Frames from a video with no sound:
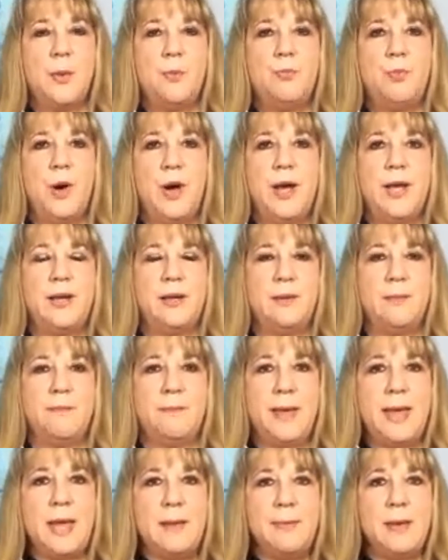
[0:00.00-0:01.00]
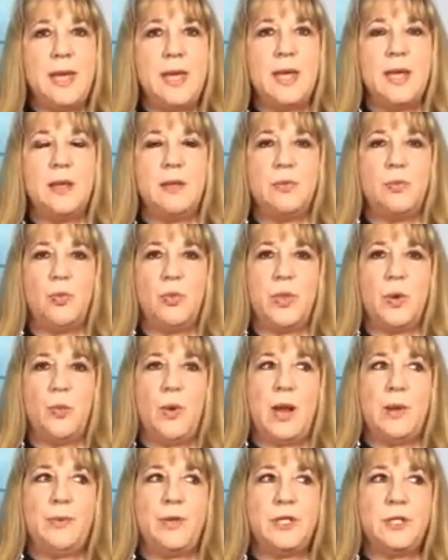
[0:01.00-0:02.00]
But maybe the
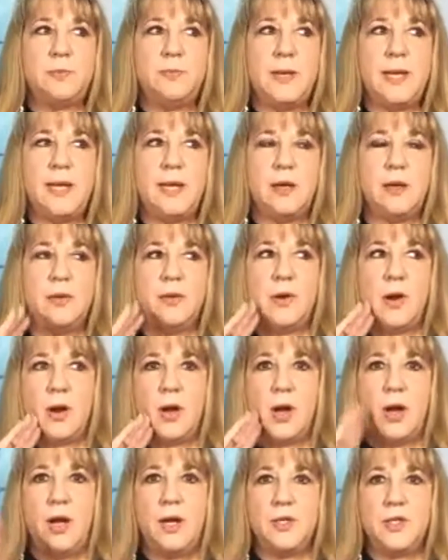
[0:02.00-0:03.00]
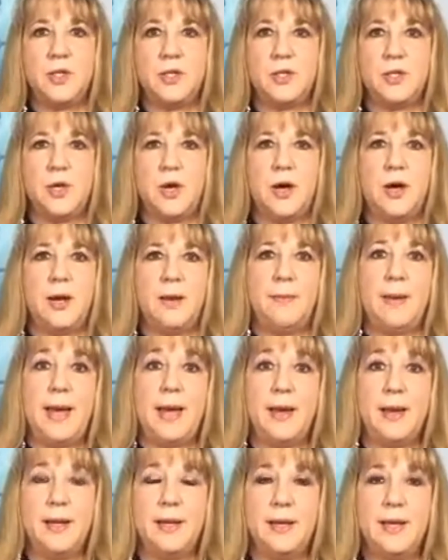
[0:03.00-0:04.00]
way we speak it or their conscious thought
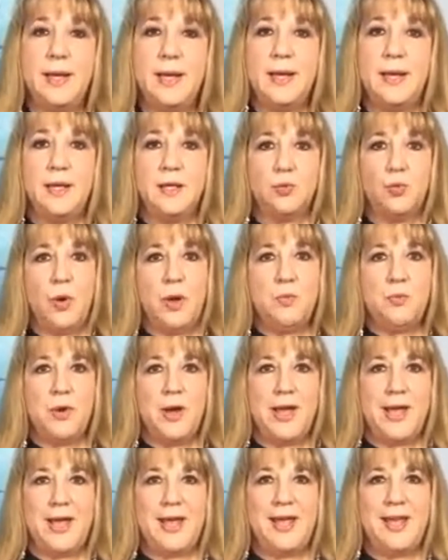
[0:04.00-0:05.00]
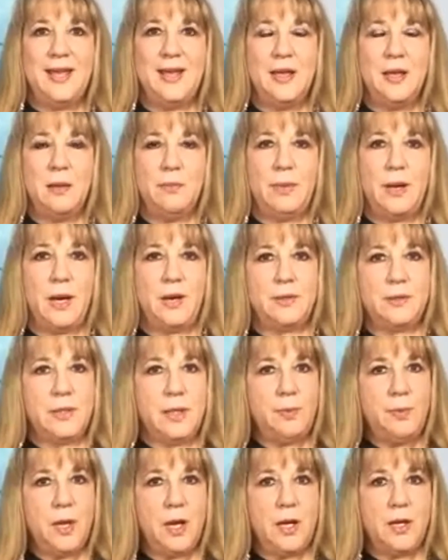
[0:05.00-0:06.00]
about it is one way, but our
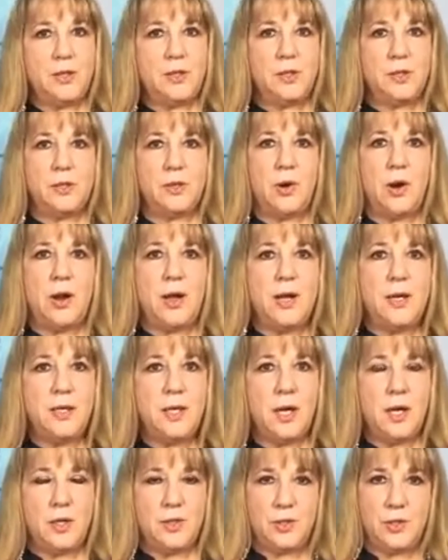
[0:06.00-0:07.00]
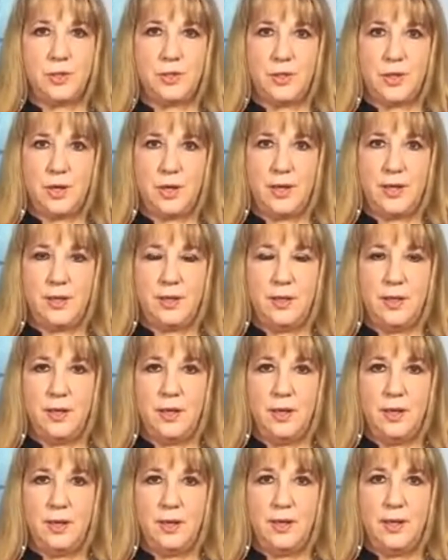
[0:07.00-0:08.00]
subconscious or our unconscious thought
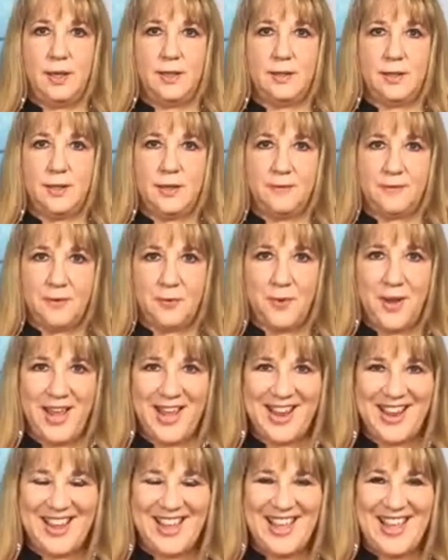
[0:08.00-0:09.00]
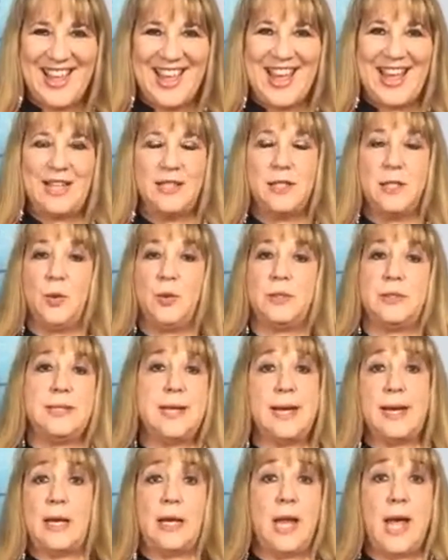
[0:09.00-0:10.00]
is a different way. And so it's
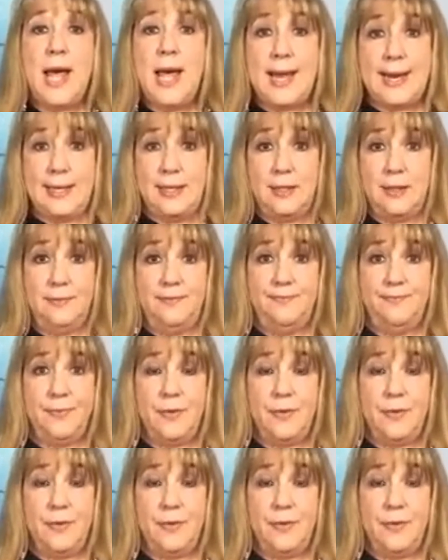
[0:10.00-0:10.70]
not aligned.